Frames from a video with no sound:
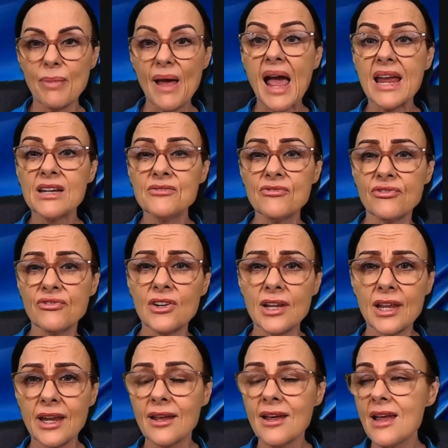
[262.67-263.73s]

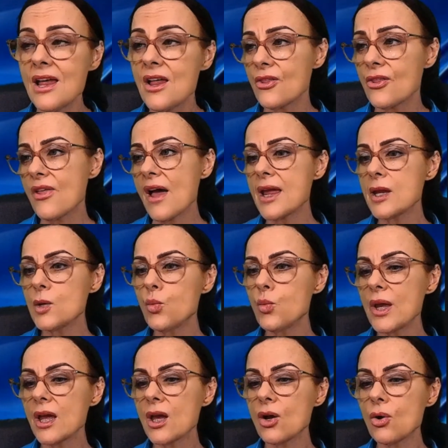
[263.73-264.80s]
painfully they
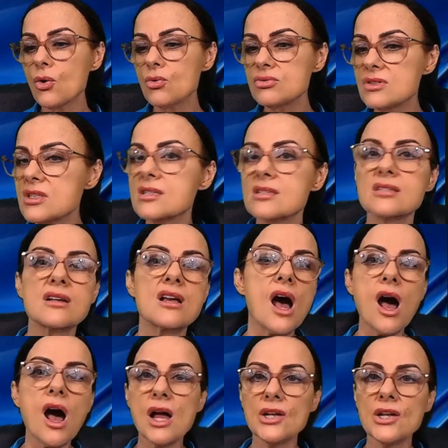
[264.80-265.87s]
will
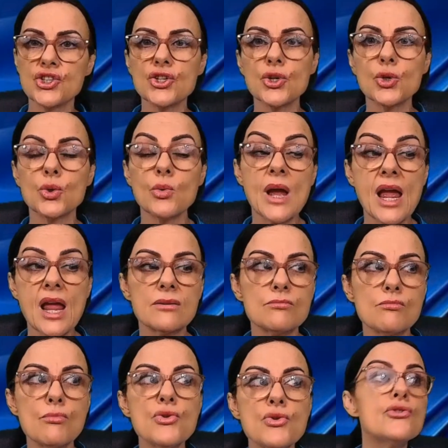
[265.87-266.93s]
discard you
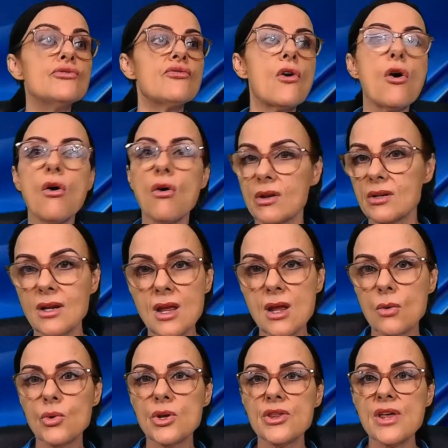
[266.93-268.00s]
and move on
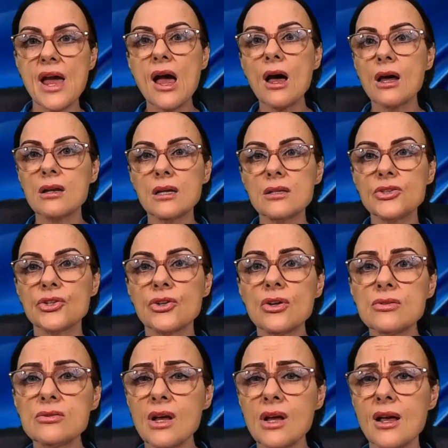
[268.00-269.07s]
without,
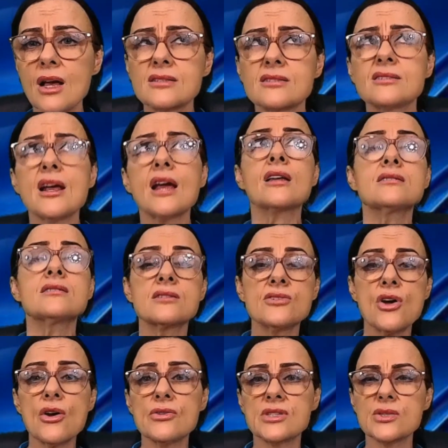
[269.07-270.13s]
a second's
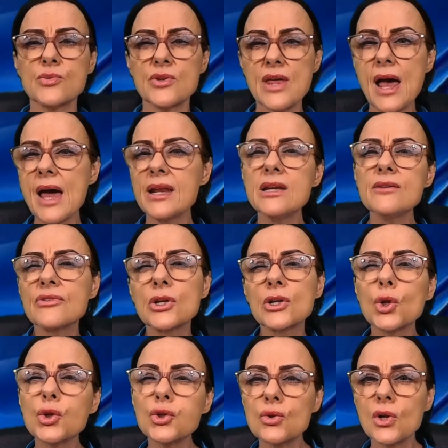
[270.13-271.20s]
notice, without
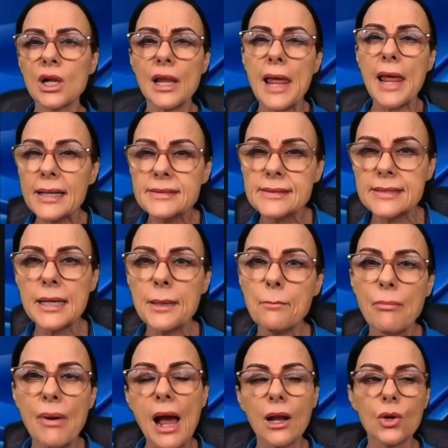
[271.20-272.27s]
even
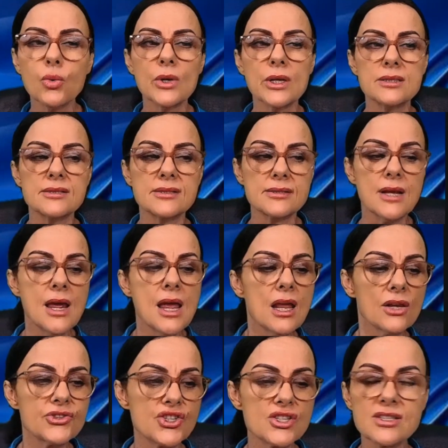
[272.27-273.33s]
glancing backwards.
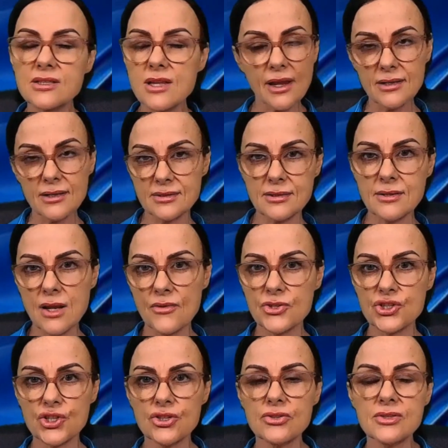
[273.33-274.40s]
Just like it's another
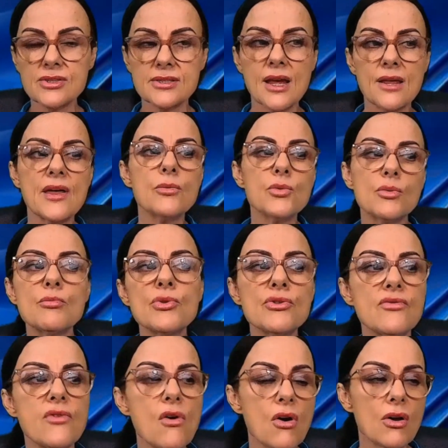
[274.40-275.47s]
Tuesday, they will
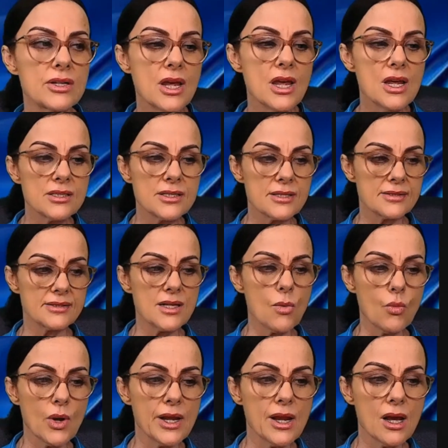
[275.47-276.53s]
move on to
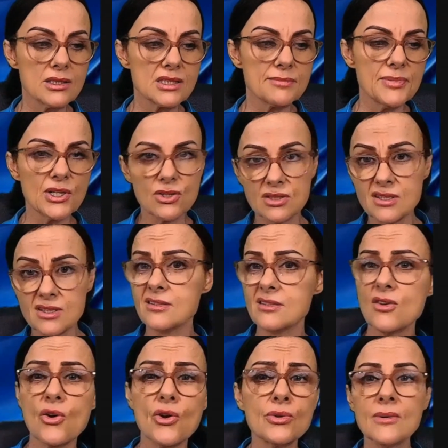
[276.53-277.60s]
someone else because there's
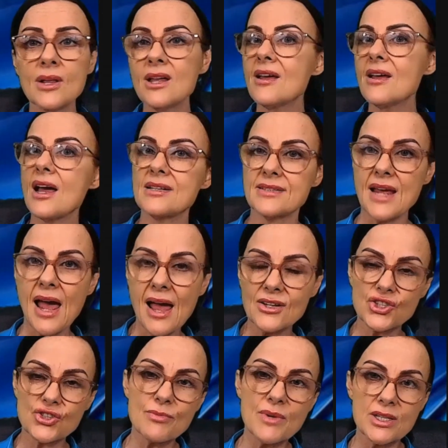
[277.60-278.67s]
no
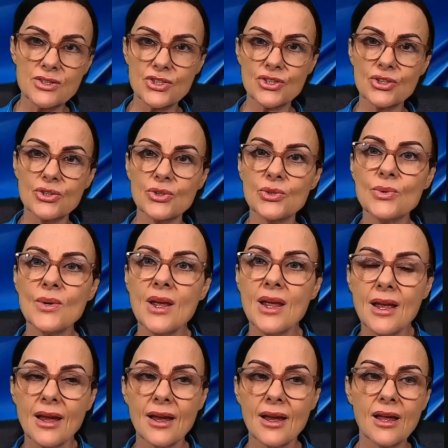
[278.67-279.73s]
attachment to
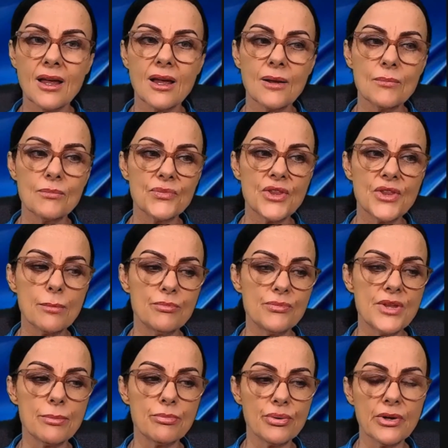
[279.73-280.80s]

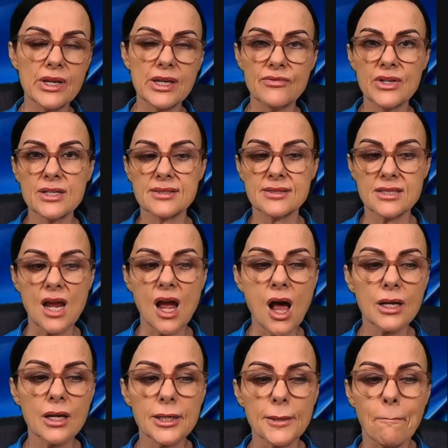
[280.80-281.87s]
their previous
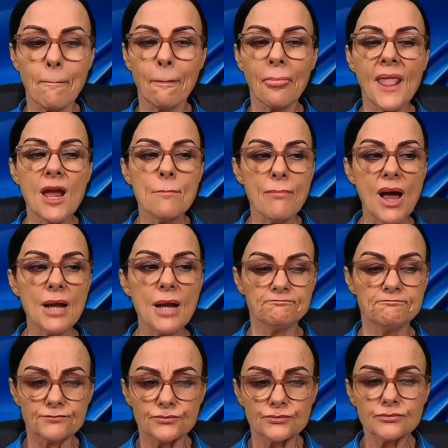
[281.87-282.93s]
target.
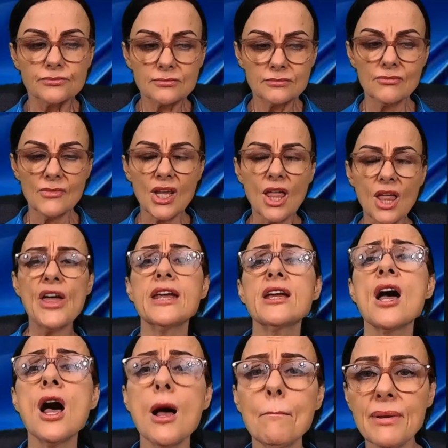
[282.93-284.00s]
But they
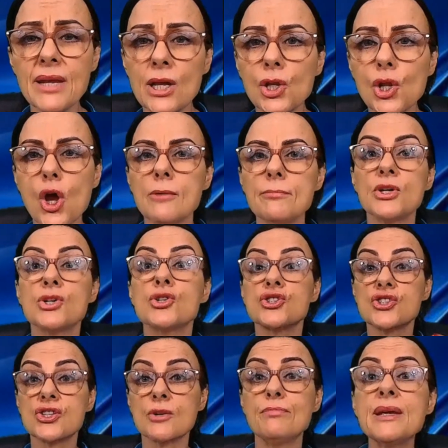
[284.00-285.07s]
can't be alone,
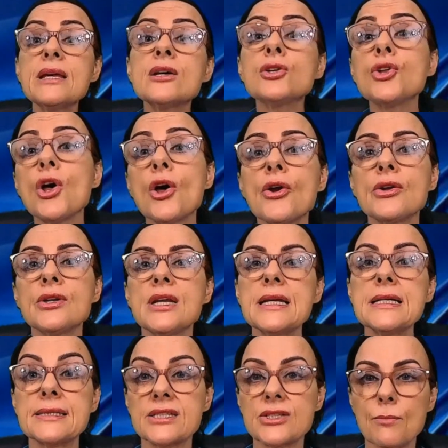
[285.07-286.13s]
because to be alone
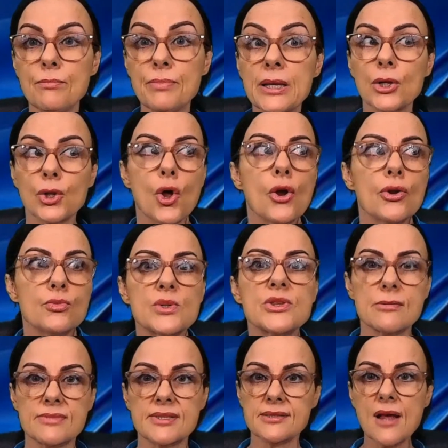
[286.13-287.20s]
is to be alone with
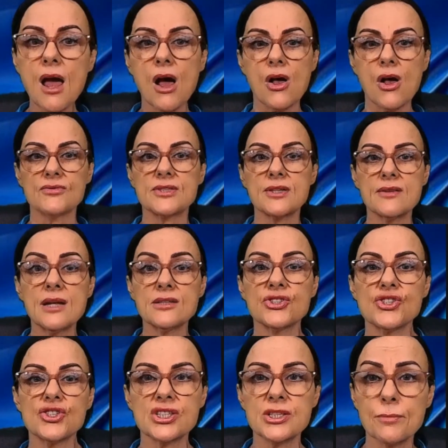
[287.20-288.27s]
themselves. And
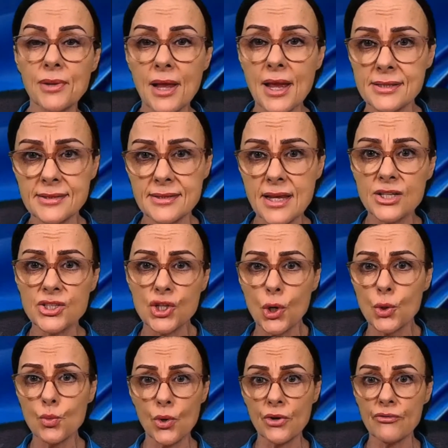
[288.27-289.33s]
that's just a place they
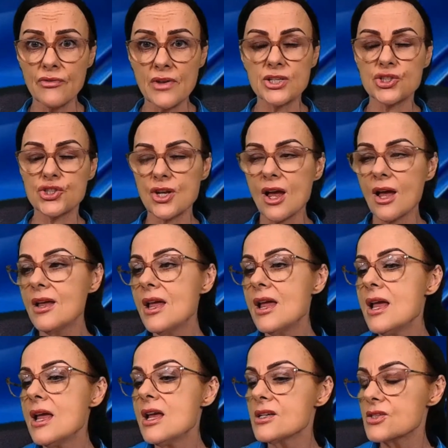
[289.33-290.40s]
don't want to venture.
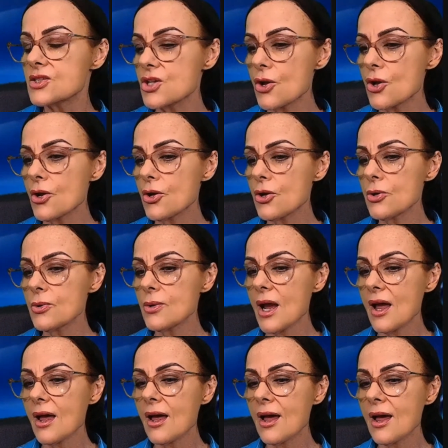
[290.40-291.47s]
So
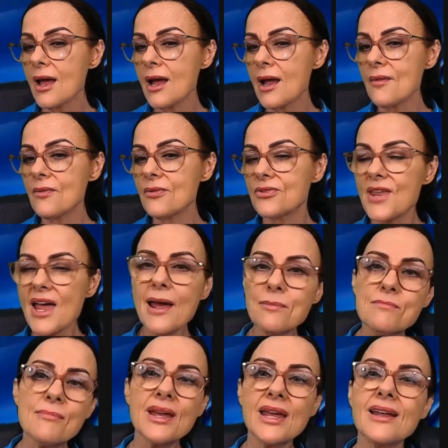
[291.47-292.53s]

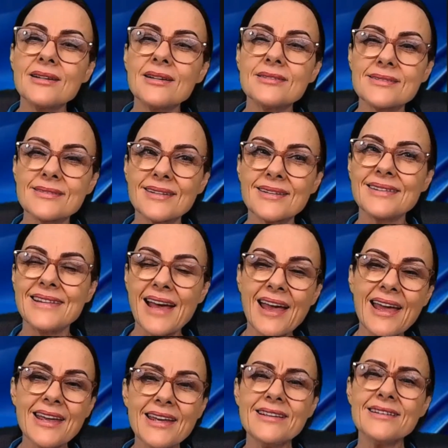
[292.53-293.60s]
that means
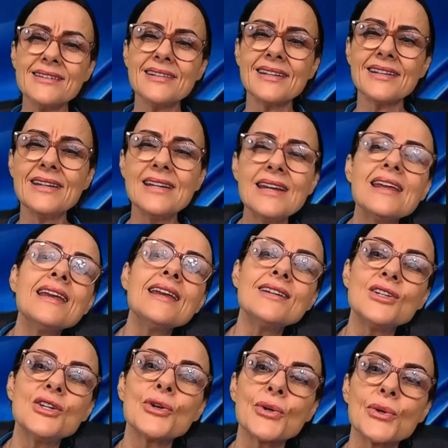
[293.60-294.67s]
they
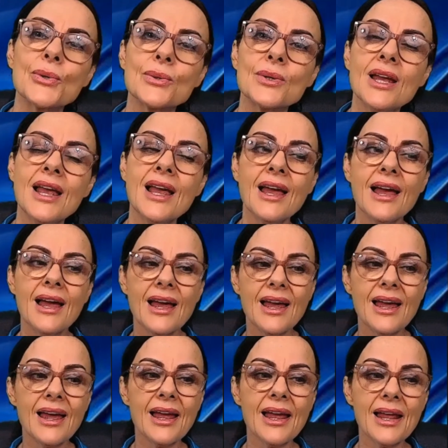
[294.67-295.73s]
need you.
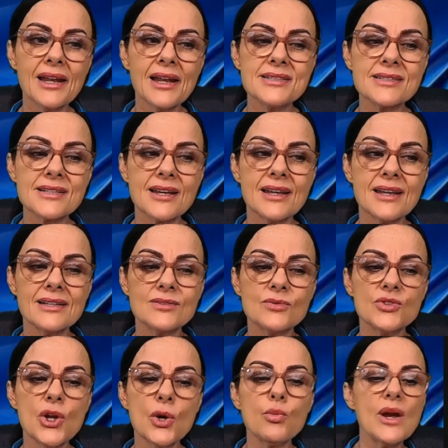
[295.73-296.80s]
And,
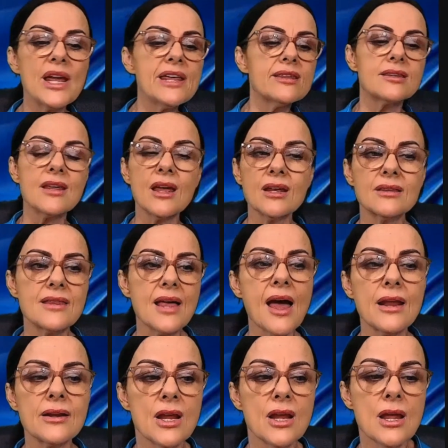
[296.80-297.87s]
we think
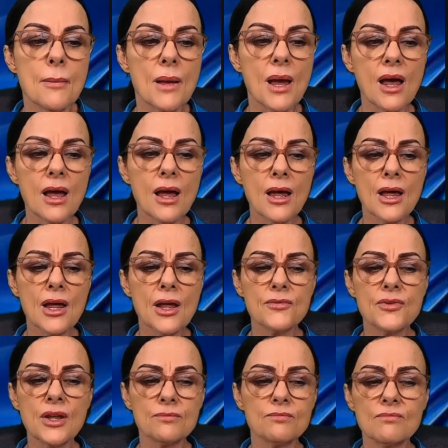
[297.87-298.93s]
that
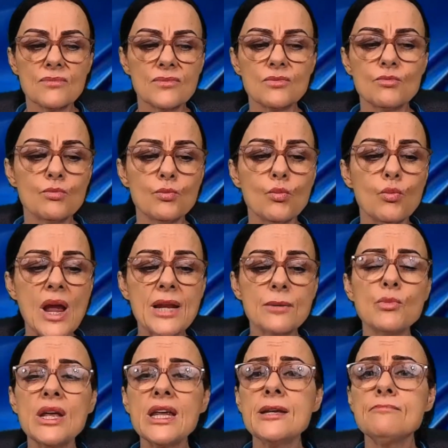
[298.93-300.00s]
that
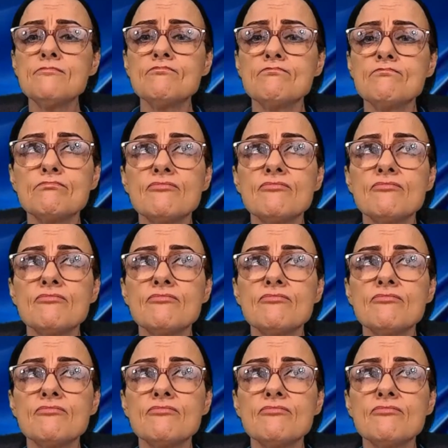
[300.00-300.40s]
when we